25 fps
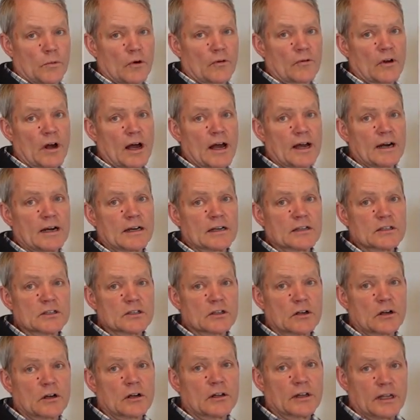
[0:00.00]
provide and
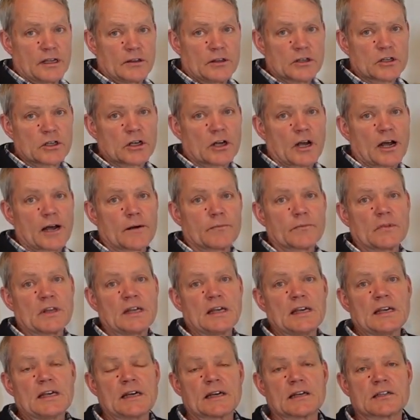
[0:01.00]
install in the shop
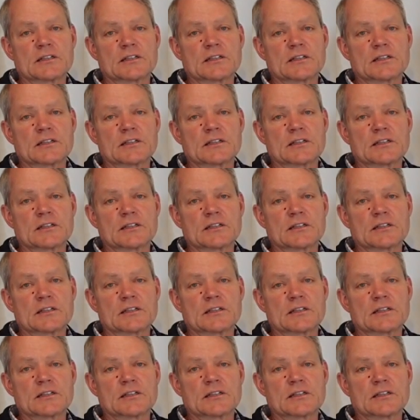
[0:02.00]
the